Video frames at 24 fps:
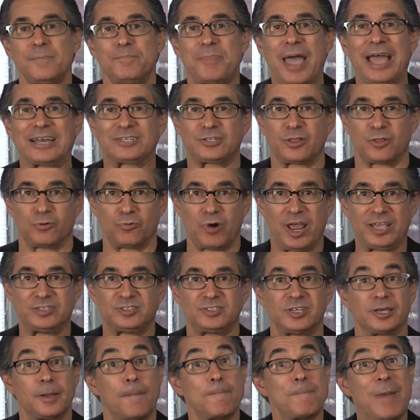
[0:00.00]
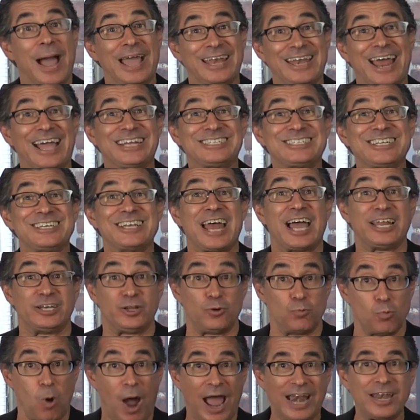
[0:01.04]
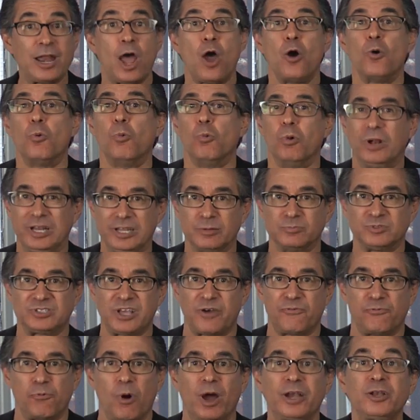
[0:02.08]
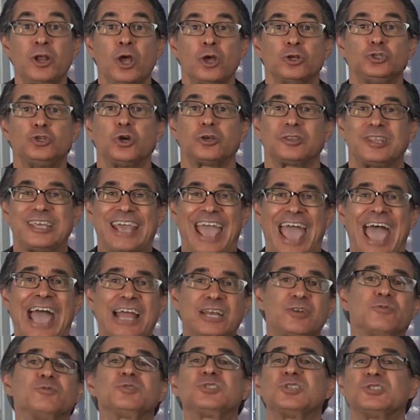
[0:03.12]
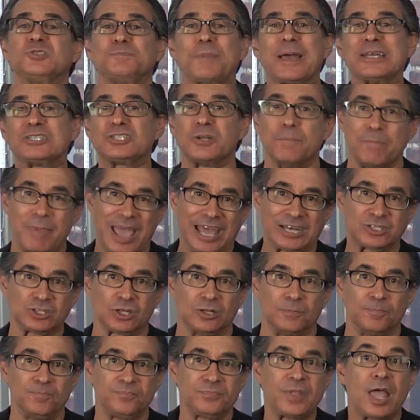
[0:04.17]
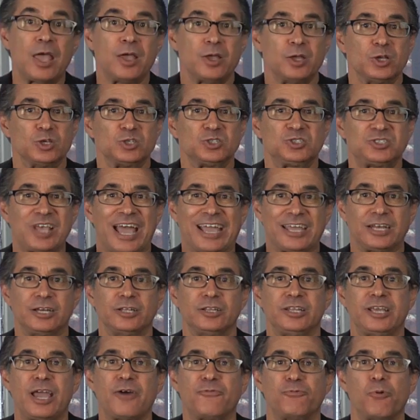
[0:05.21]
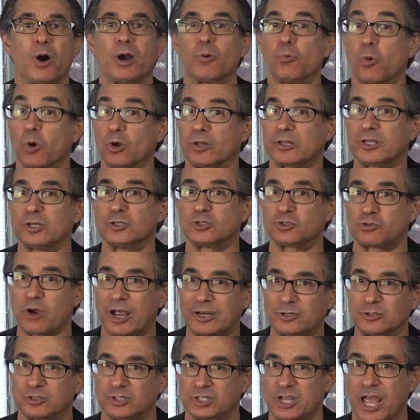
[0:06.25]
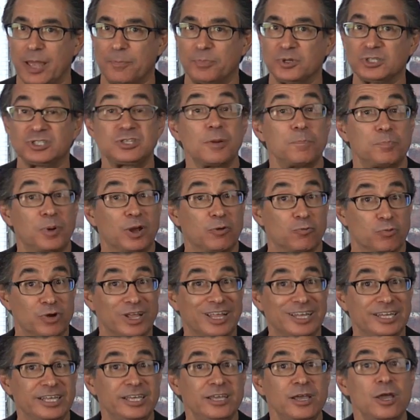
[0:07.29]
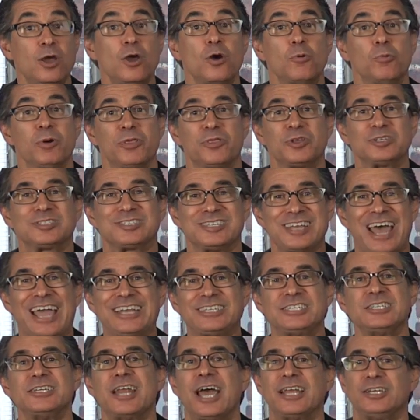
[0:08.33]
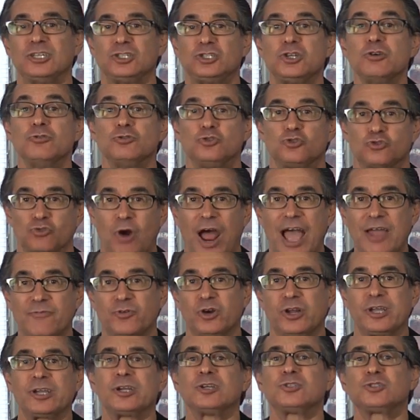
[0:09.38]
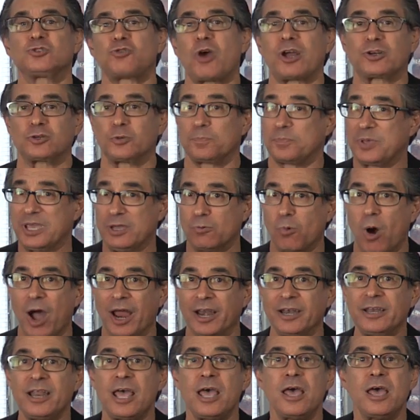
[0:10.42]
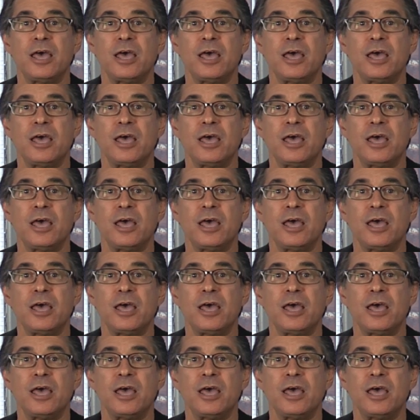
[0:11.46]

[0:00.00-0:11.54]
Back to the racing. By 1991, Williams F1 took the active suspension mantle. Second in the F1 World Constructors Championship, but really, with its 1992 driver and constructor P1,